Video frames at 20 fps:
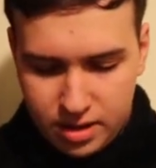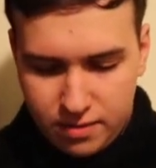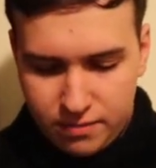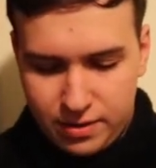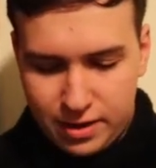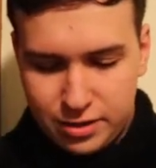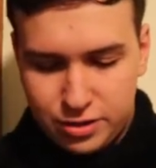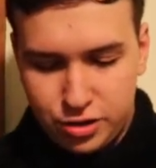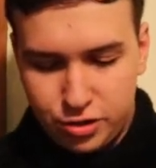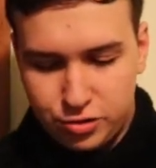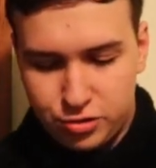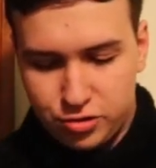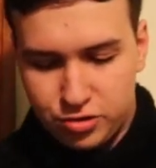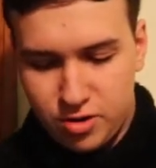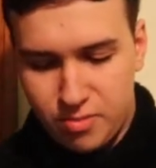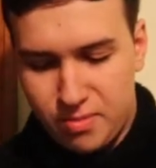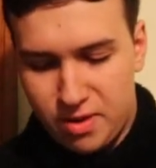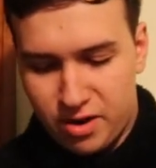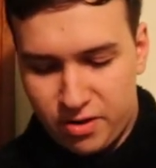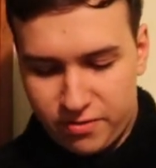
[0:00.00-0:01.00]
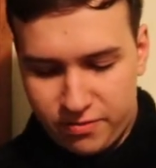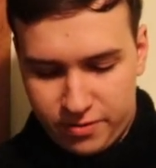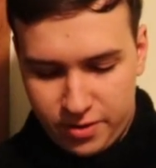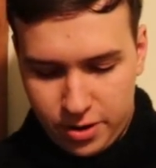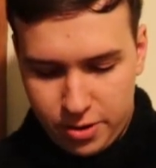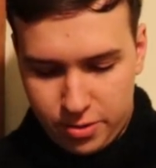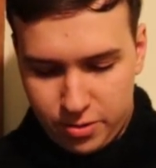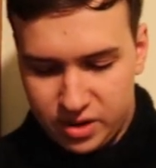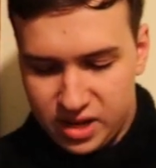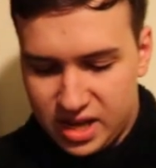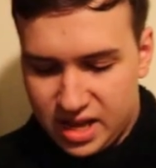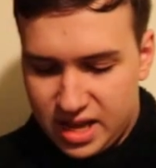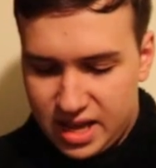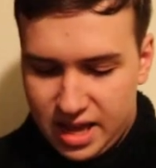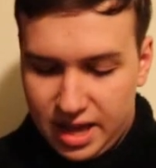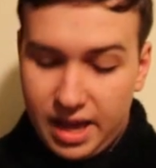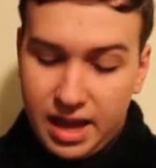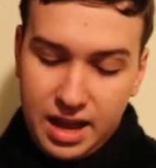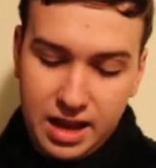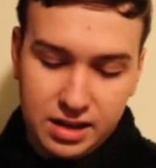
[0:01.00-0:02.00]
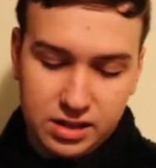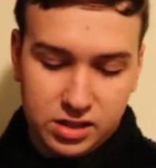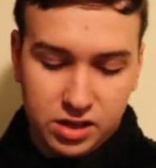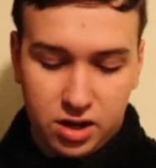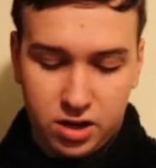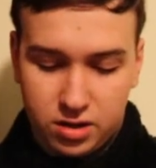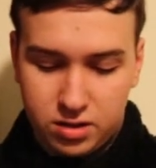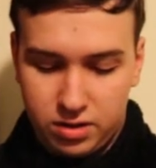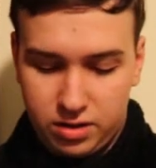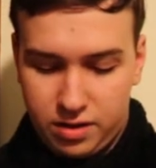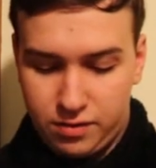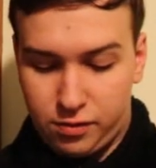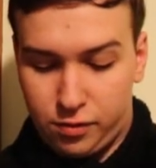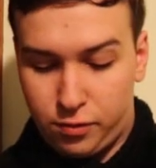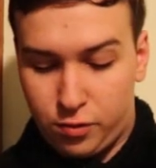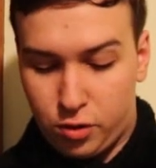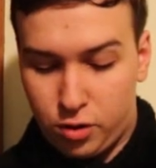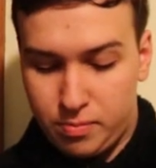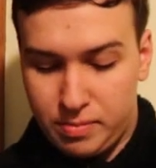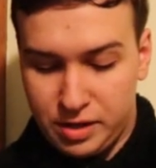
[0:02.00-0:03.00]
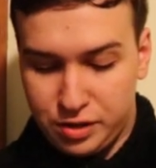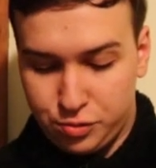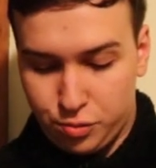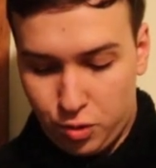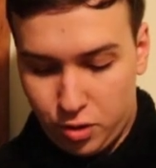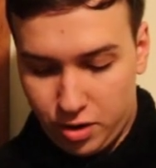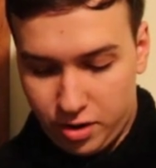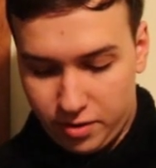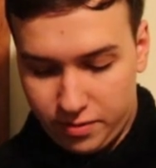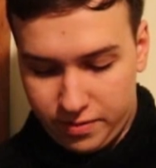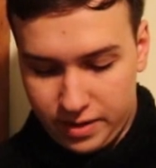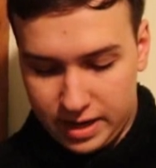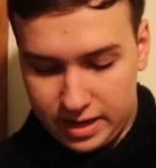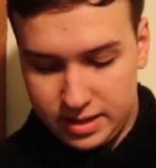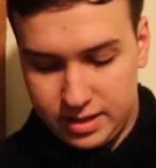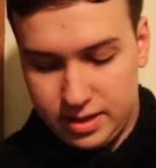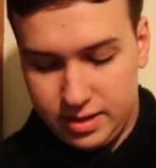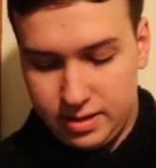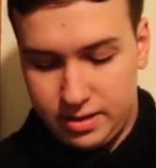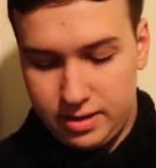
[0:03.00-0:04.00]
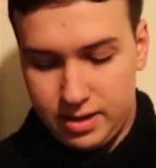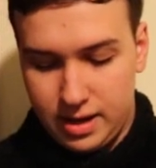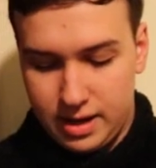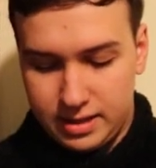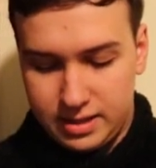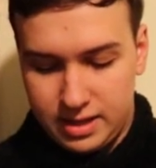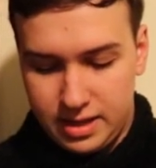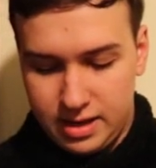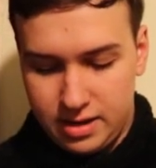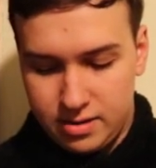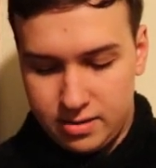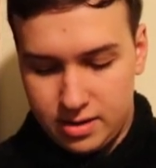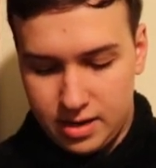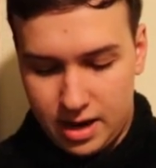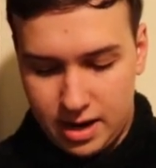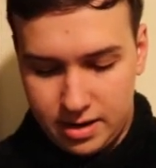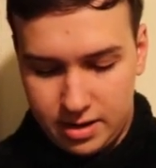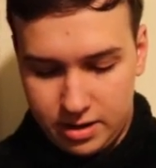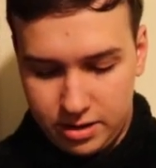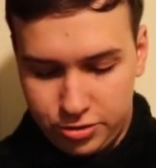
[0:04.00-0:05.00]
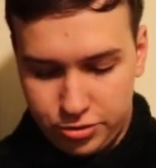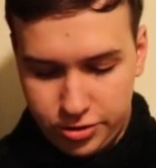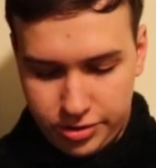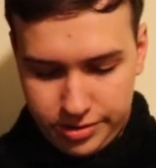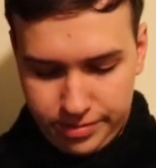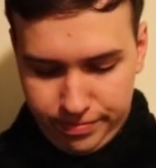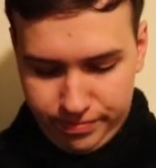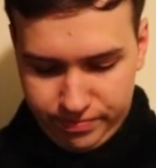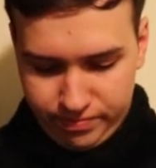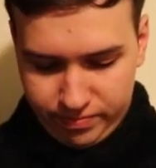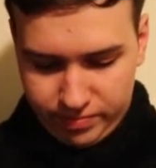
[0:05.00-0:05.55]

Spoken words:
Phantos Dream Mirror Foe. A dark level 4 Beast Warrior effect. 900.